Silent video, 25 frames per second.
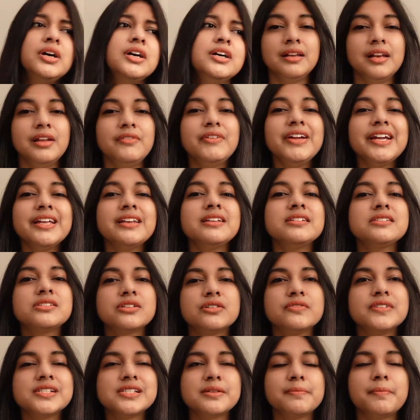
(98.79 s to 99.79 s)
Living in a
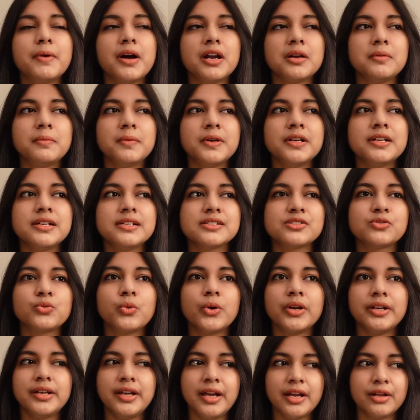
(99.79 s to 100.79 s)
service apartment is
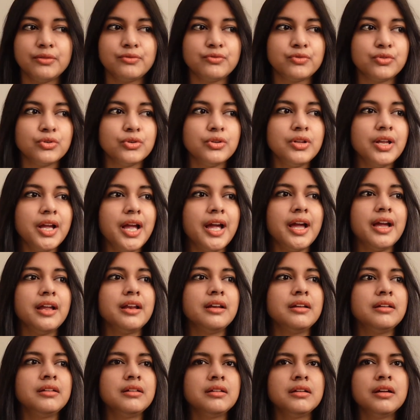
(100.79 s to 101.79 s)
quite helpful,
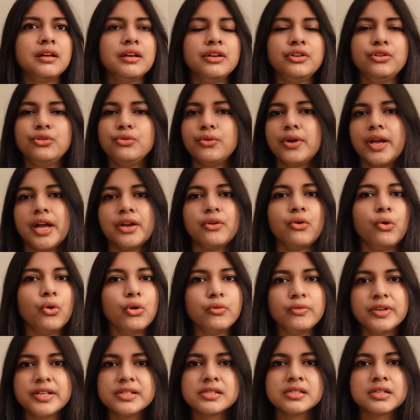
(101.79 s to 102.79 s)
and you can
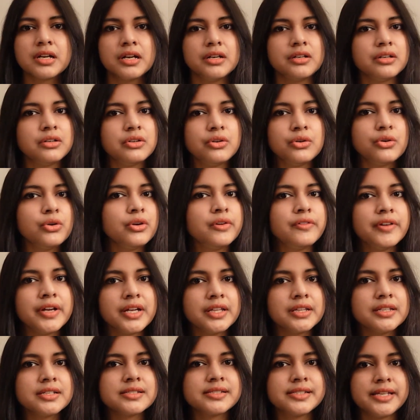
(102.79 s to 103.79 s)
always continue living
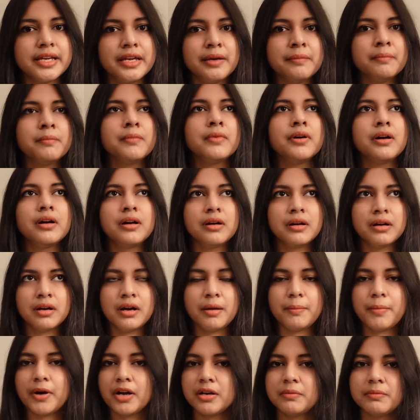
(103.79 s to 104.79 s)
in the same
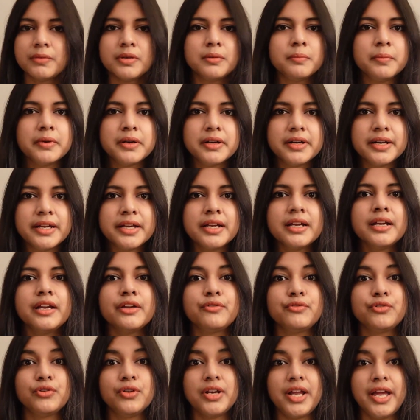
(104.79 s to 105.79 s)
apartment building
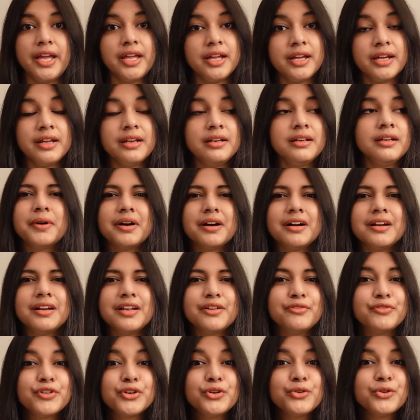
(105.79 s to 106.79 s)
if you like it. But
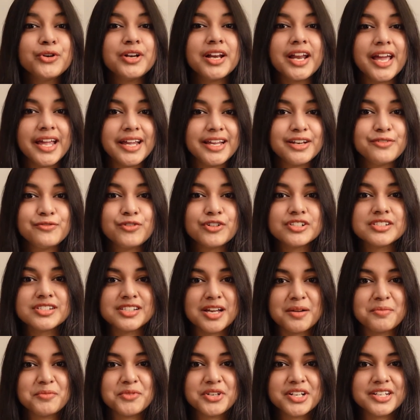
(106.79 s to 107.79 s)
if you don't like it for
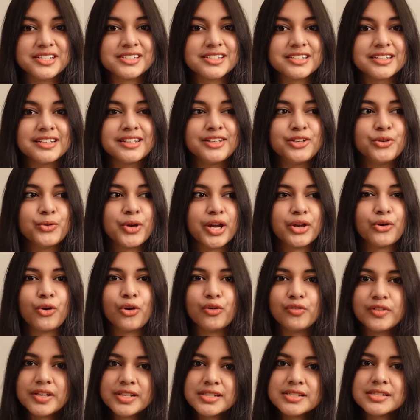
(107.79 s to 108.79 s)
some reason, you can
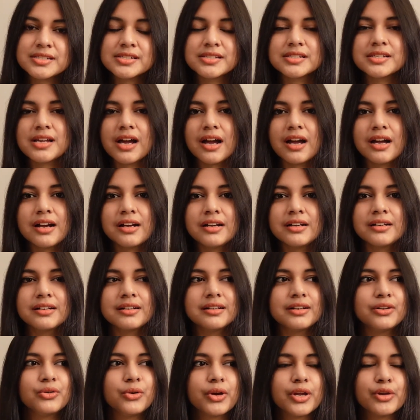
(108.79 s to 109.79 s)
always
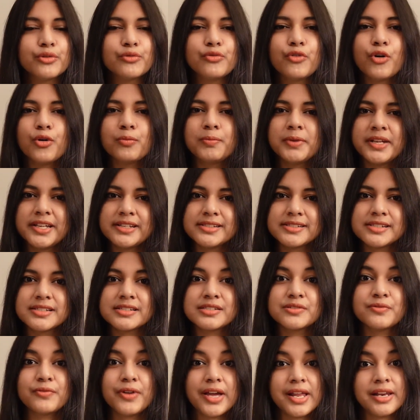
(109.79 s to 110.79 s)
start looking for
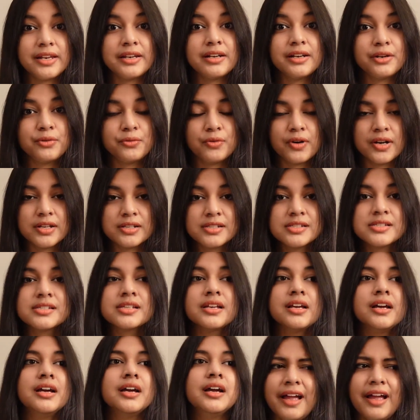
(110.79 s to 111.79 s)
places well in advance
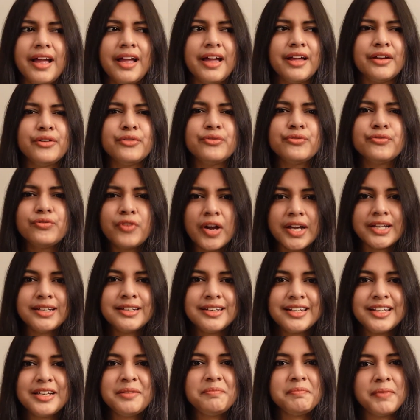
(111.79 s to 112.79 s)
and
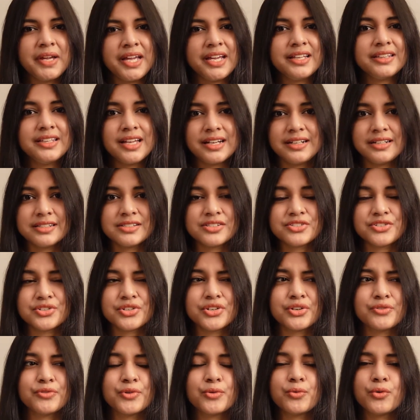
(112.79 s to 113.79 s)
finally make that
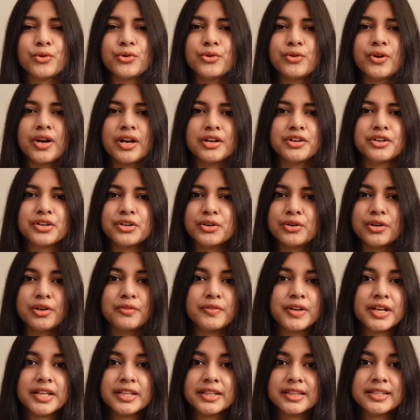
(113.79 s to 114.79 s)
decision if you want to continue
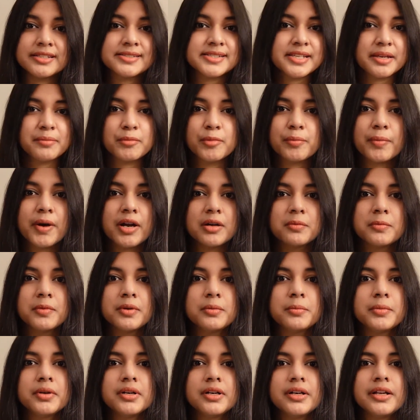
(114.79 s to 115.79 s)
living in the same
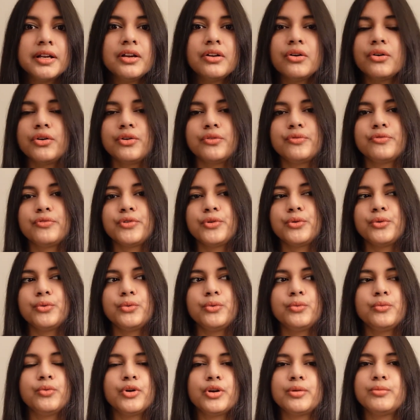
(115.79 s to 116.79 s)
apartment building or if
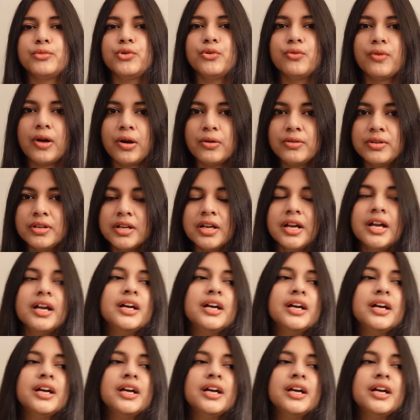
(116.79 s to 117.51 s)
you want to move out.